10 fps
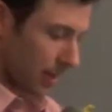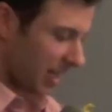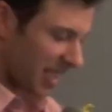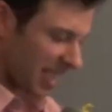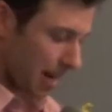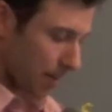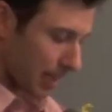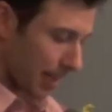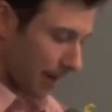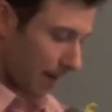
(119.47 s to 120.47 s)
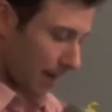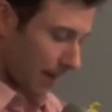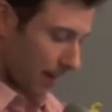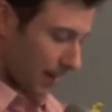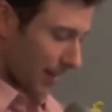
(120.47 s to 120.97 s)
he snips,
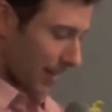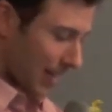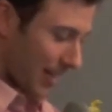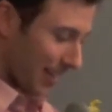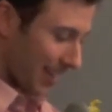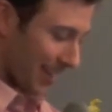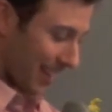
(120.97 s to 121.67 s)
he,